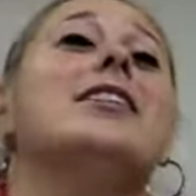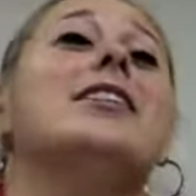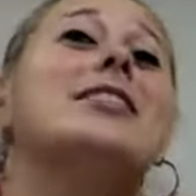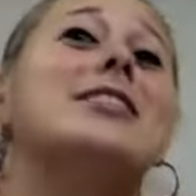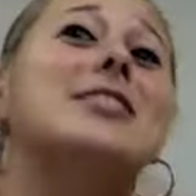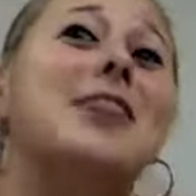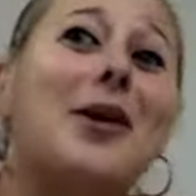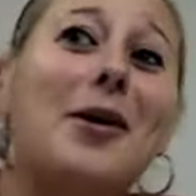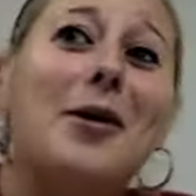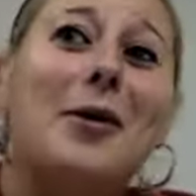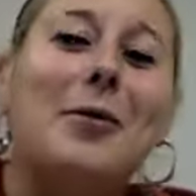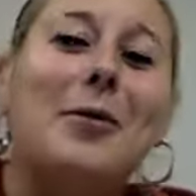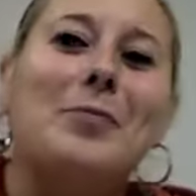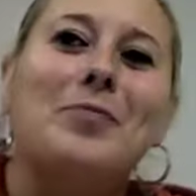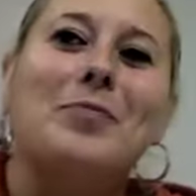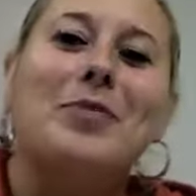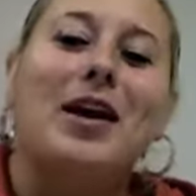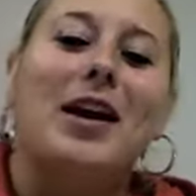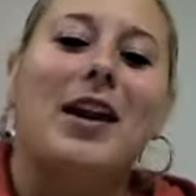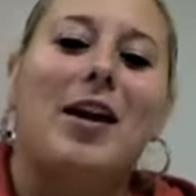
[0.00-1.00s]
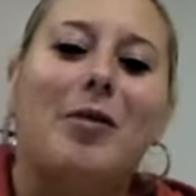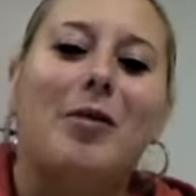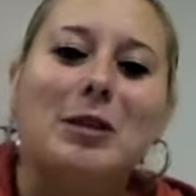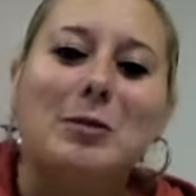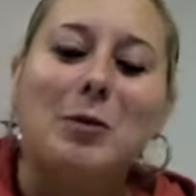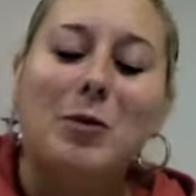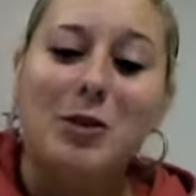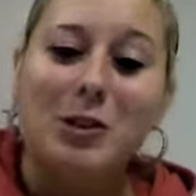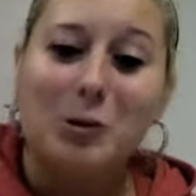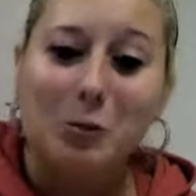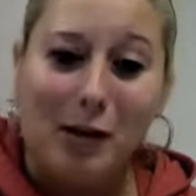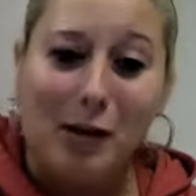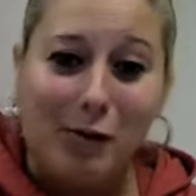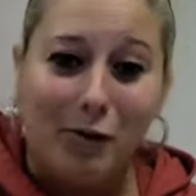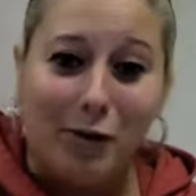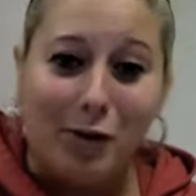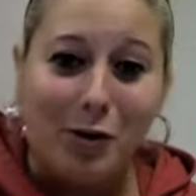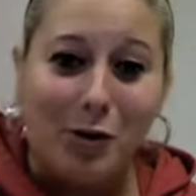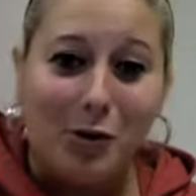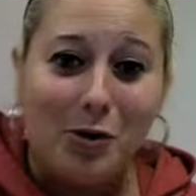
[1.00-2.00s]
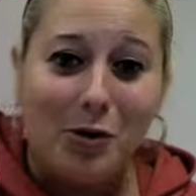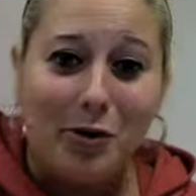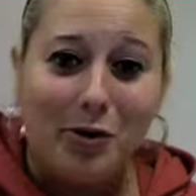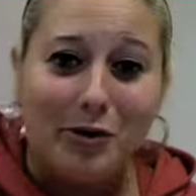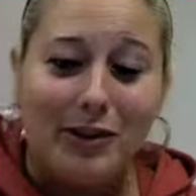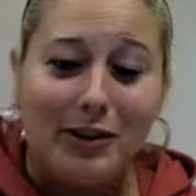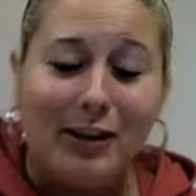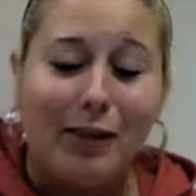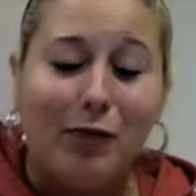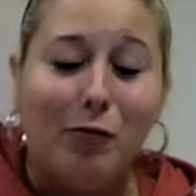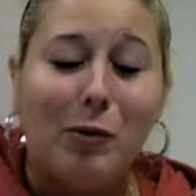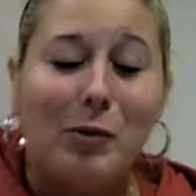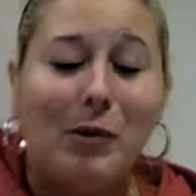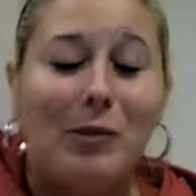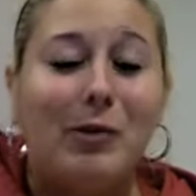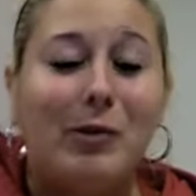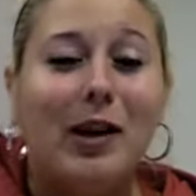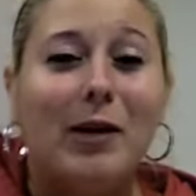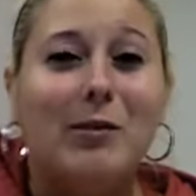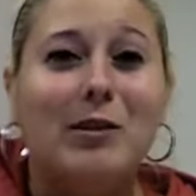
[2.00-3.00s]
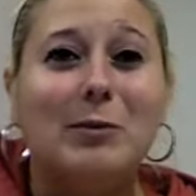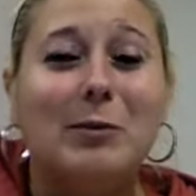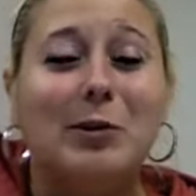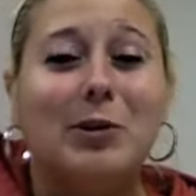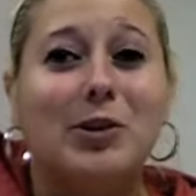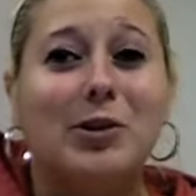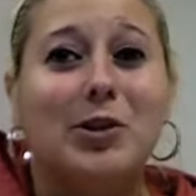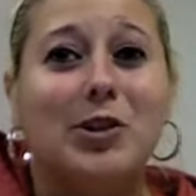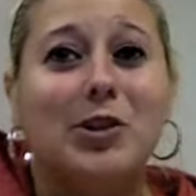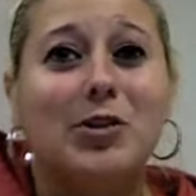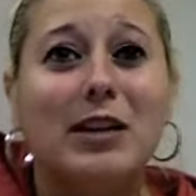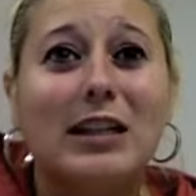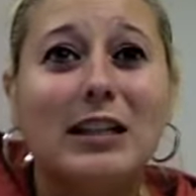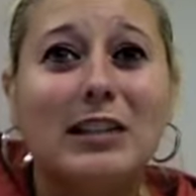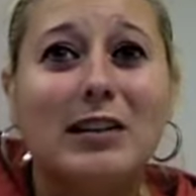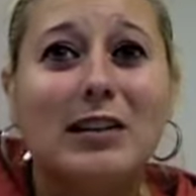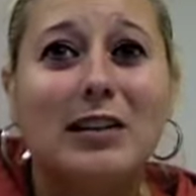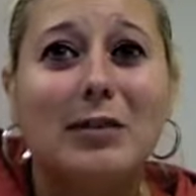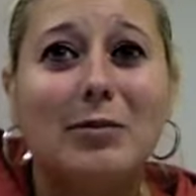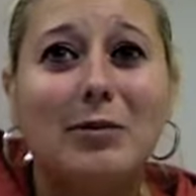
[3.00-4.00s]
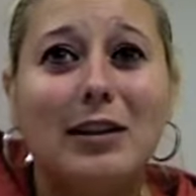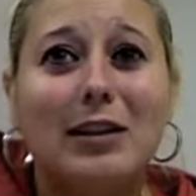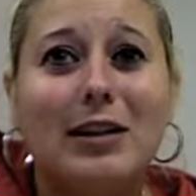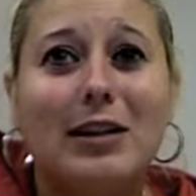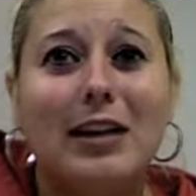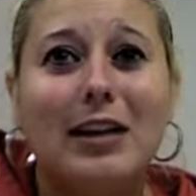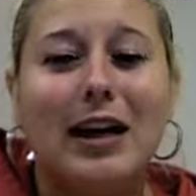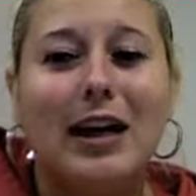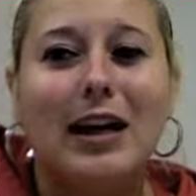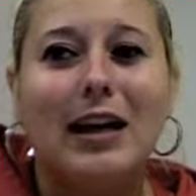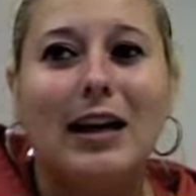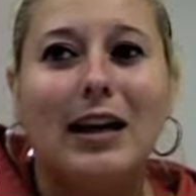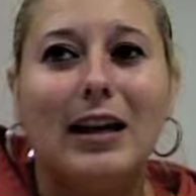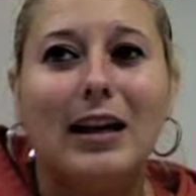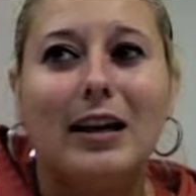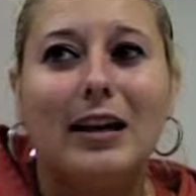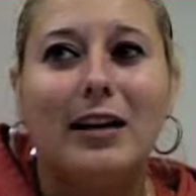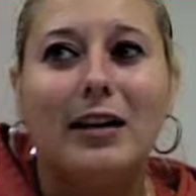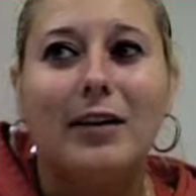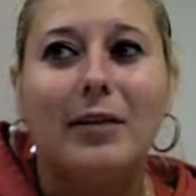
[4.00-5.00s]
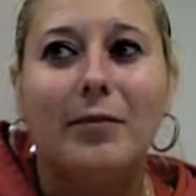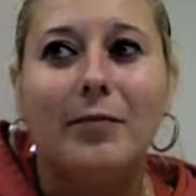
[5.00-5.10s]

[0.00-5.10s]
So, and I was supposed to wait for Kuko to leave, but people kept spilling their drinks on me, and